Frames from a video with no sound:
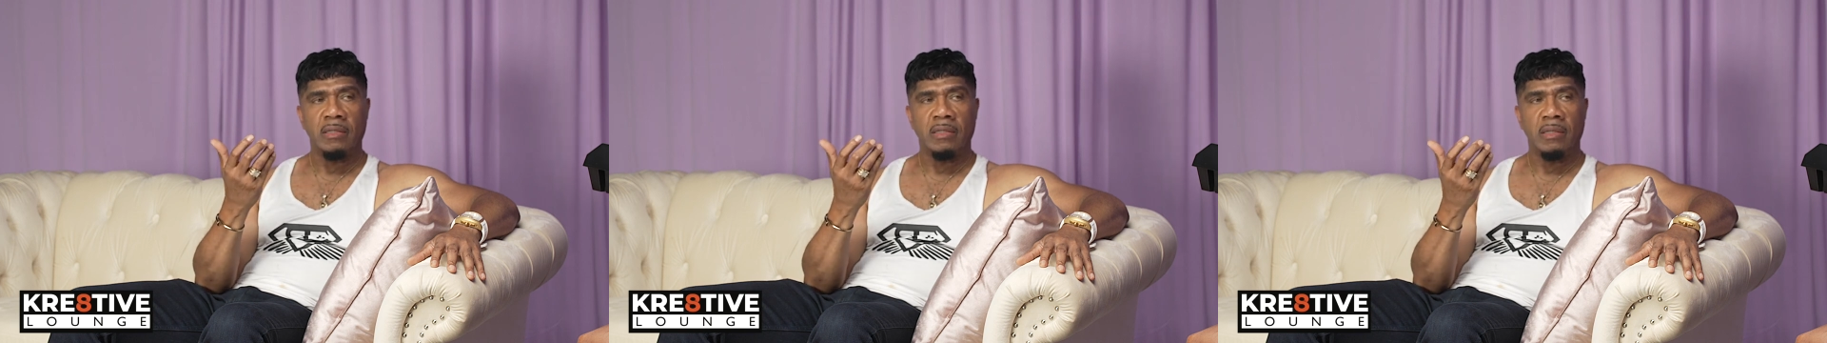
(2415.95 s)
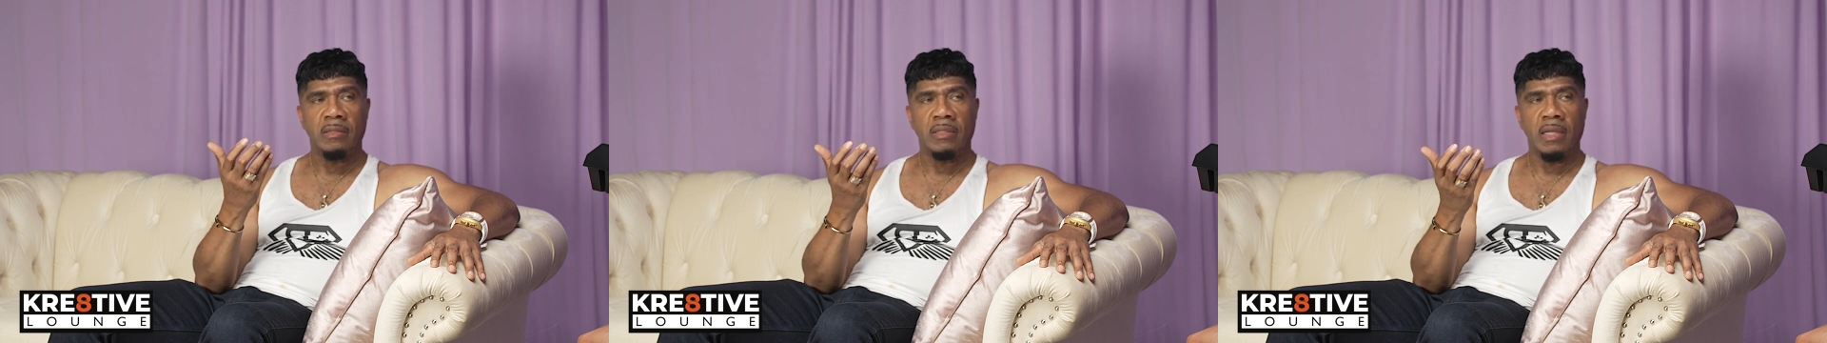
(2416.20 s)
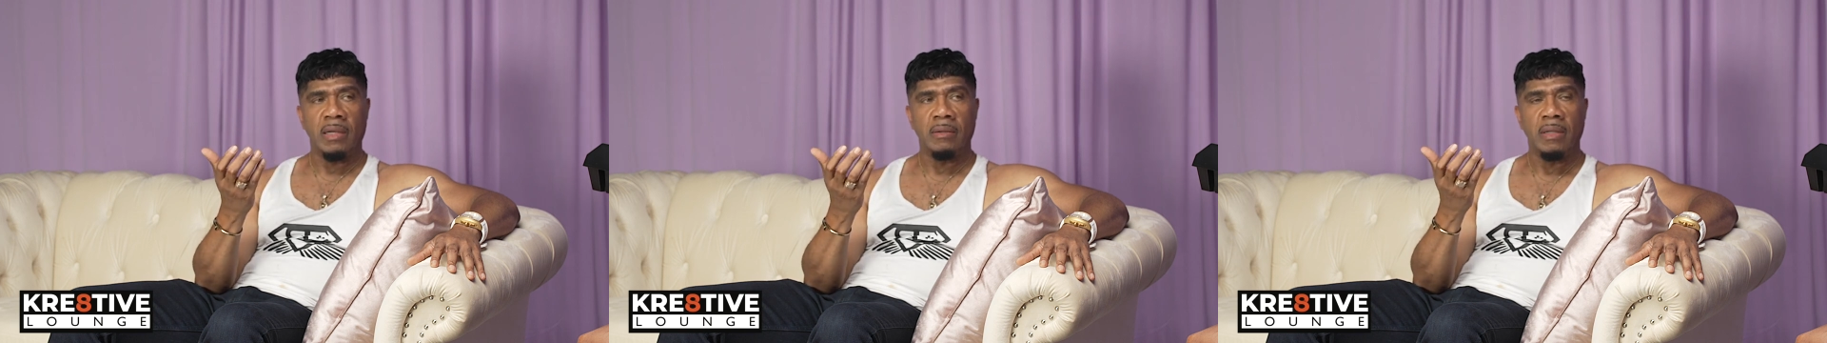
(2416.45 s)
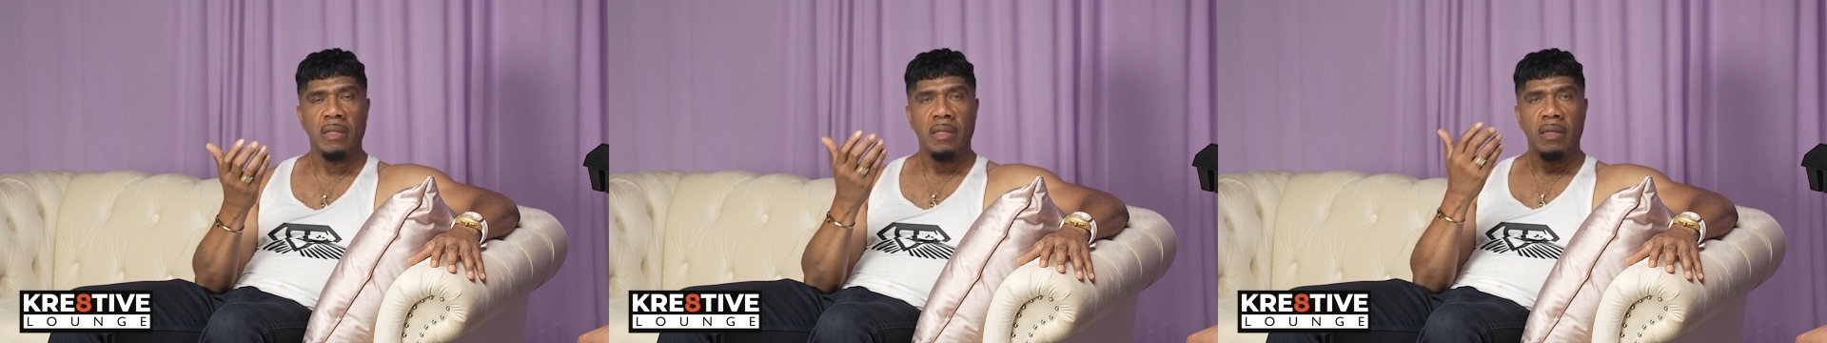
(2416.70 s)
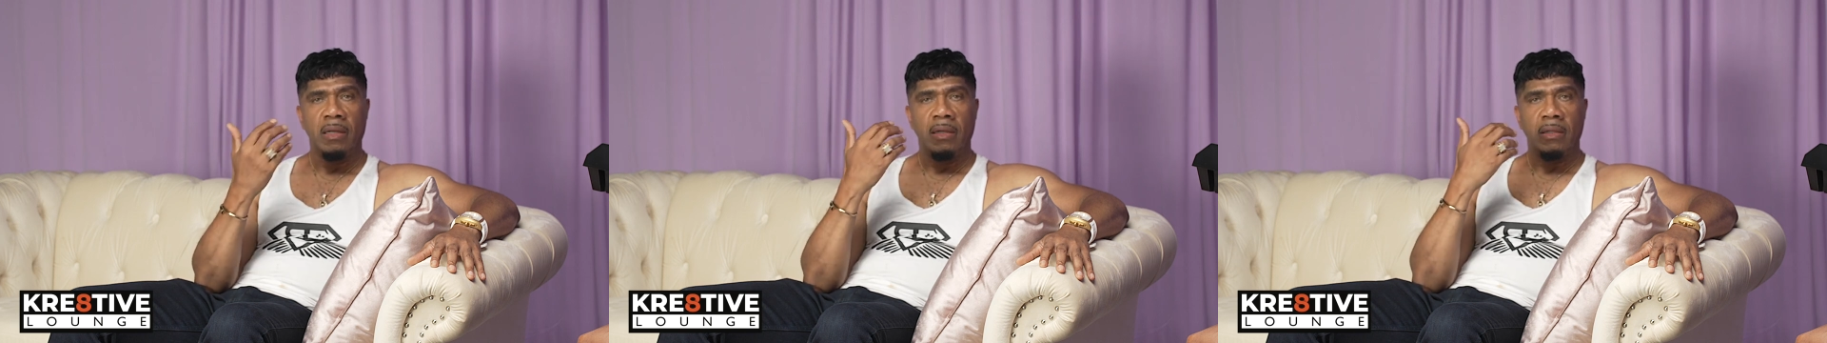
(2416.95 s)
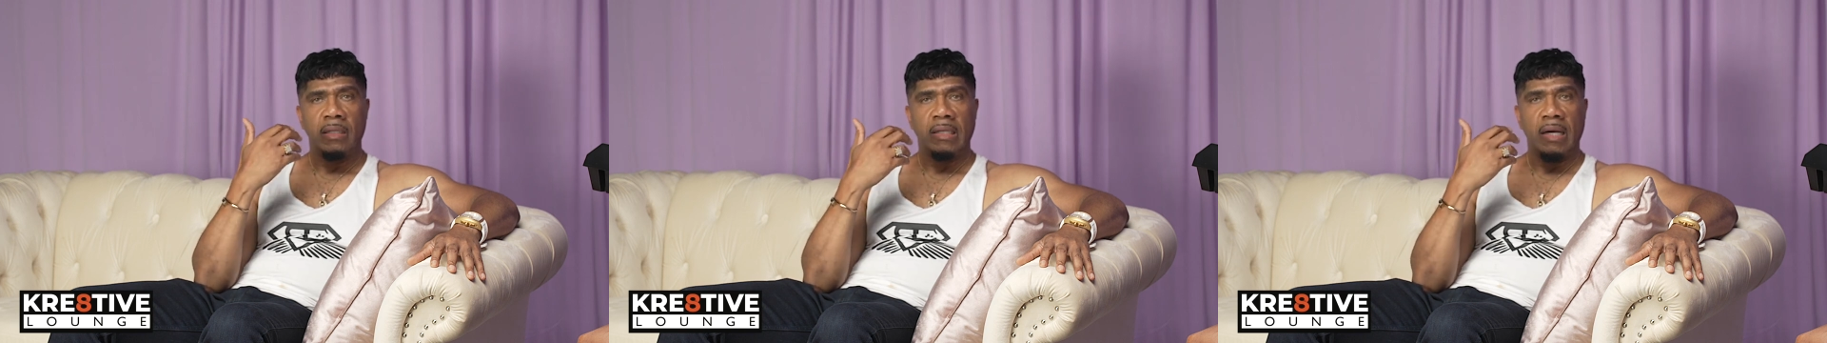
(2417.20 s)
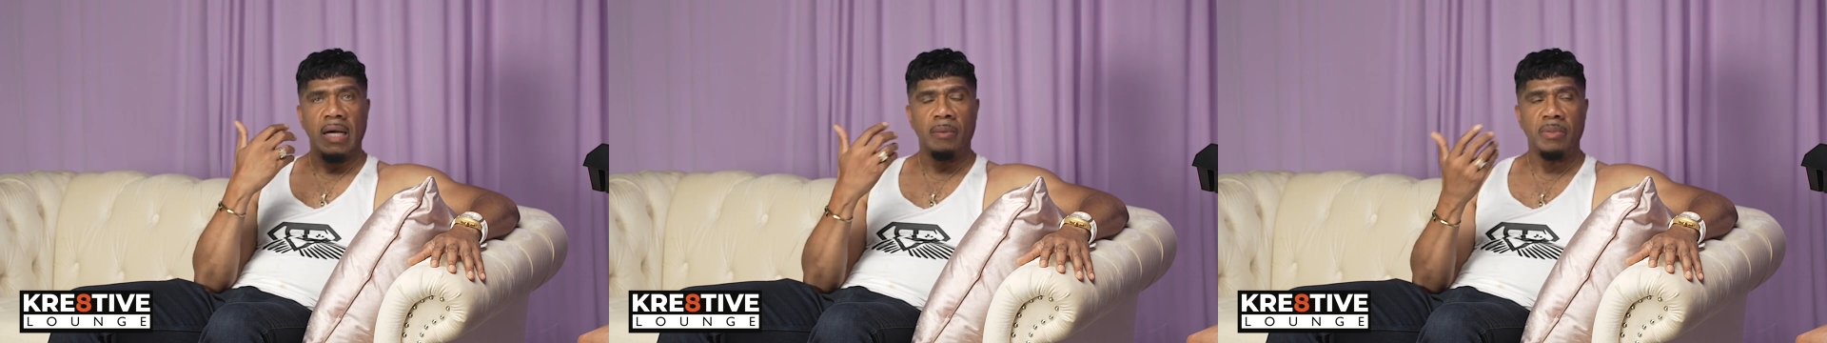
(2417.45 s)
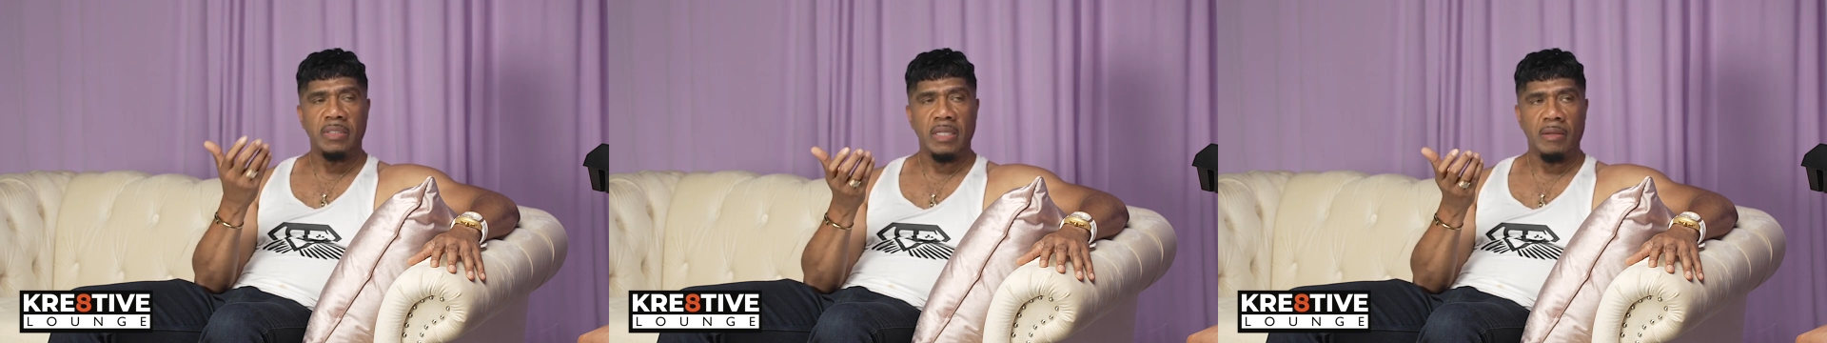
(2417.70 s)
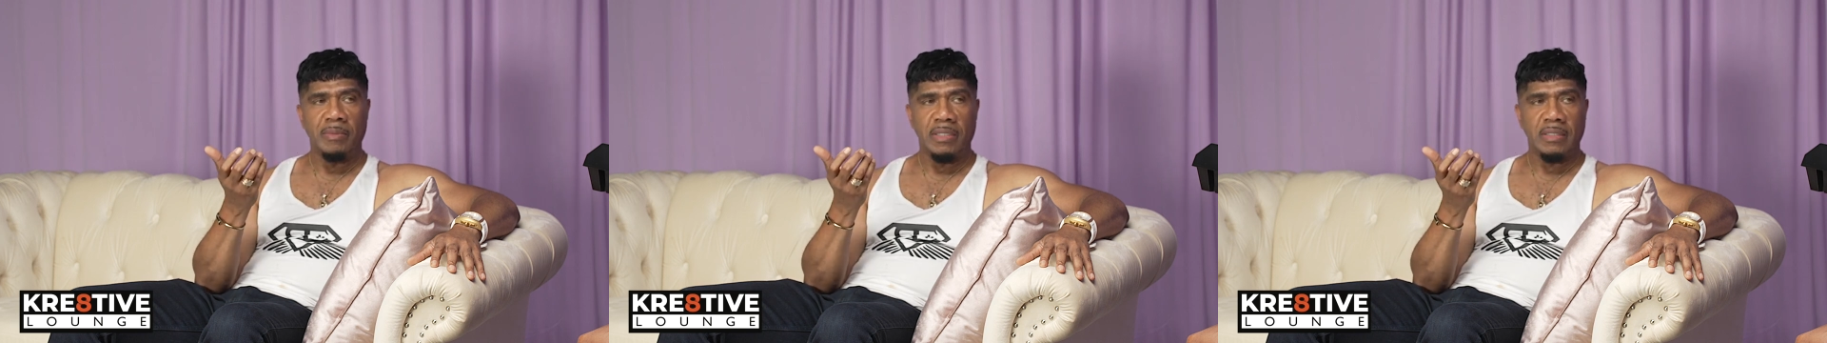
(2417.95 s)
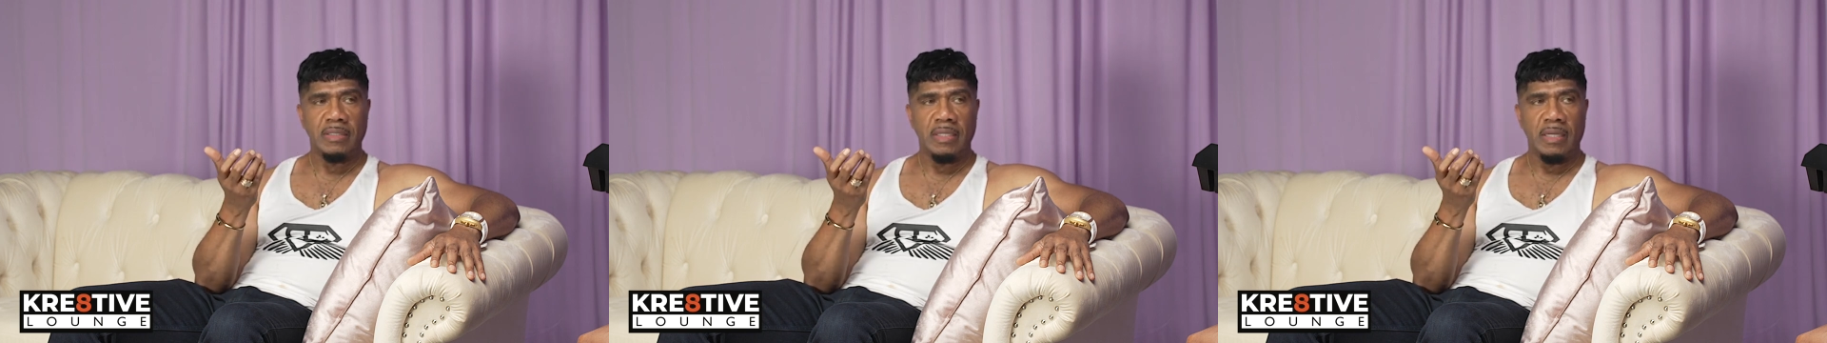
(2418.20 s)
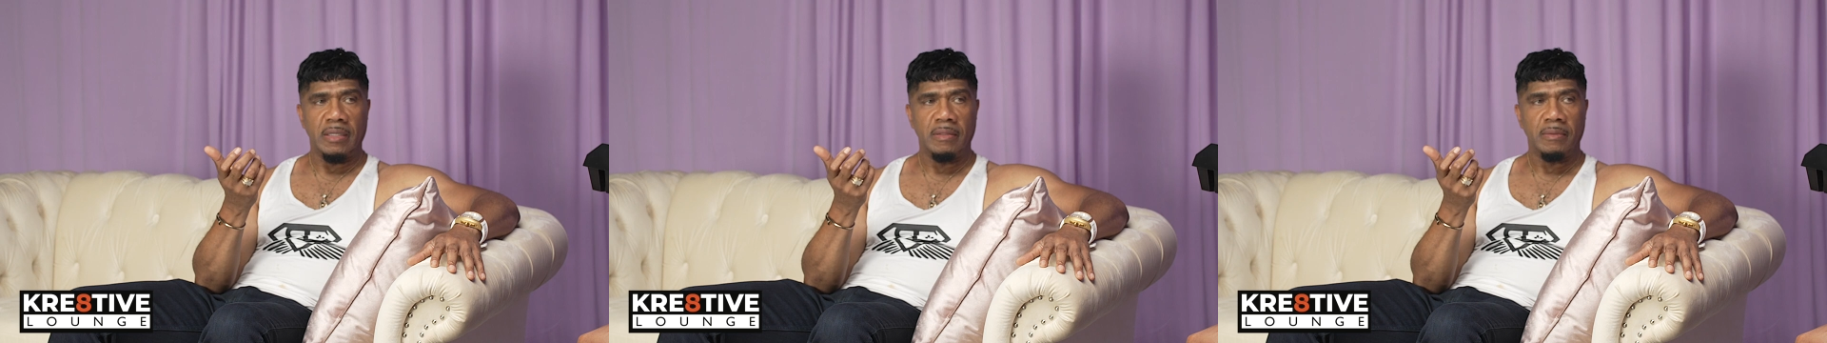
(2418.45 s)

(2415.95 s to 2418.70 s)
that, that God would tell me to say.